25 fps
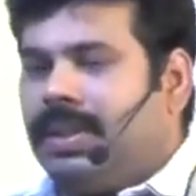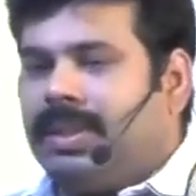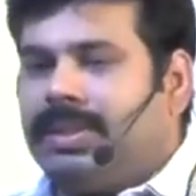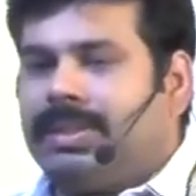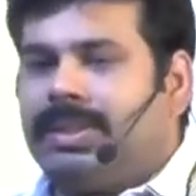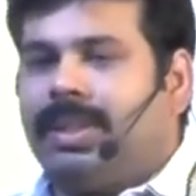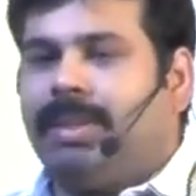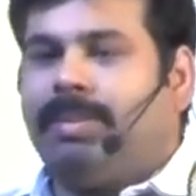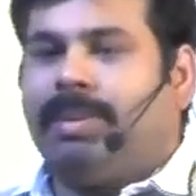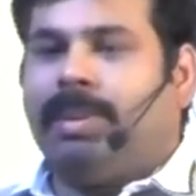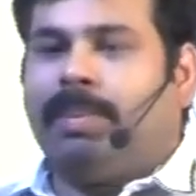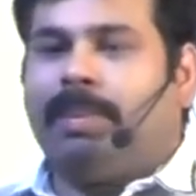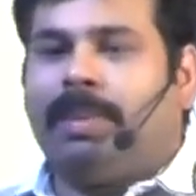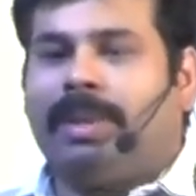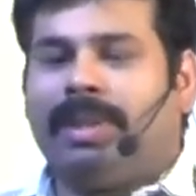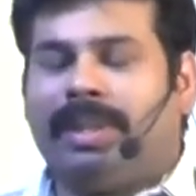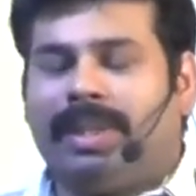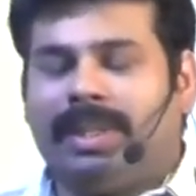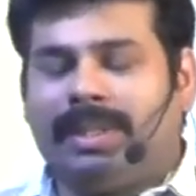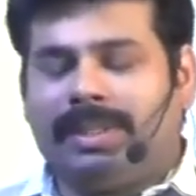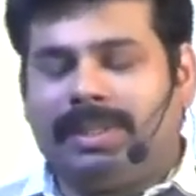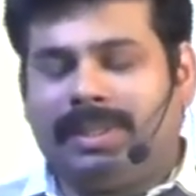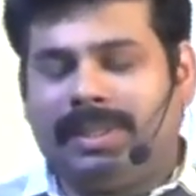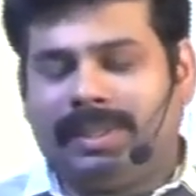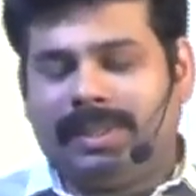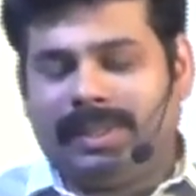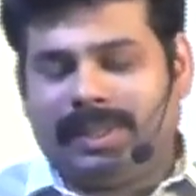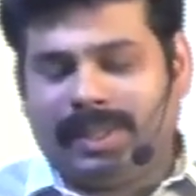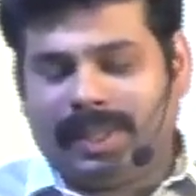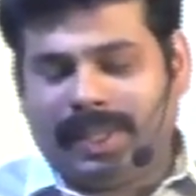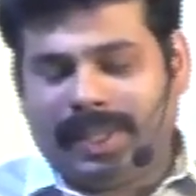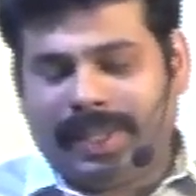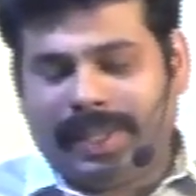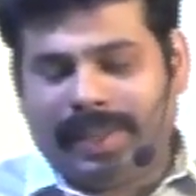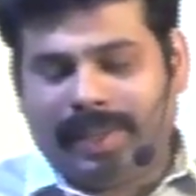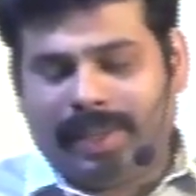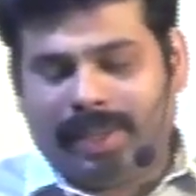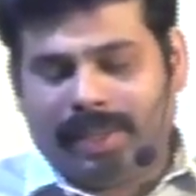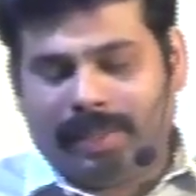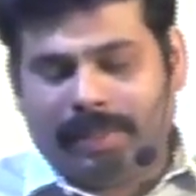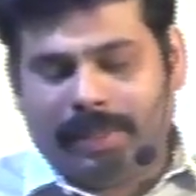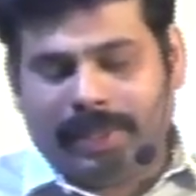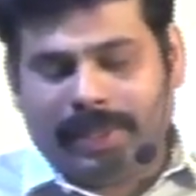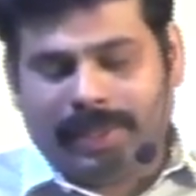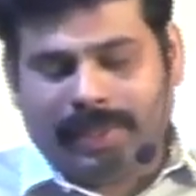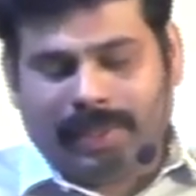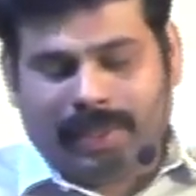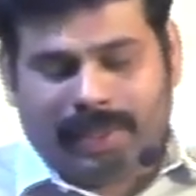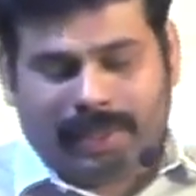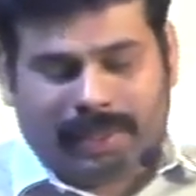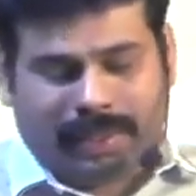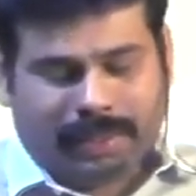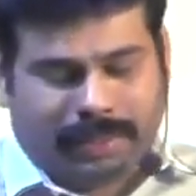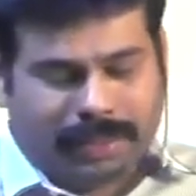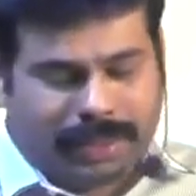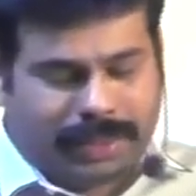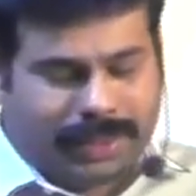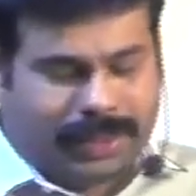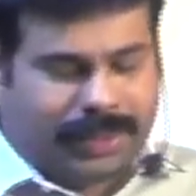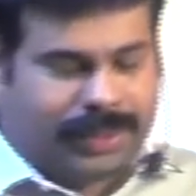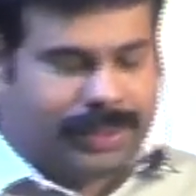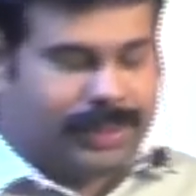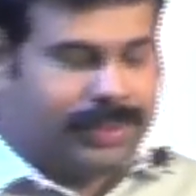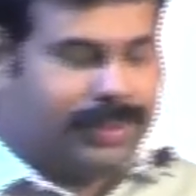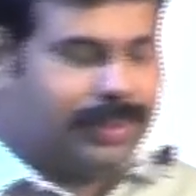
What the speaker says: Some applications cannot be automated.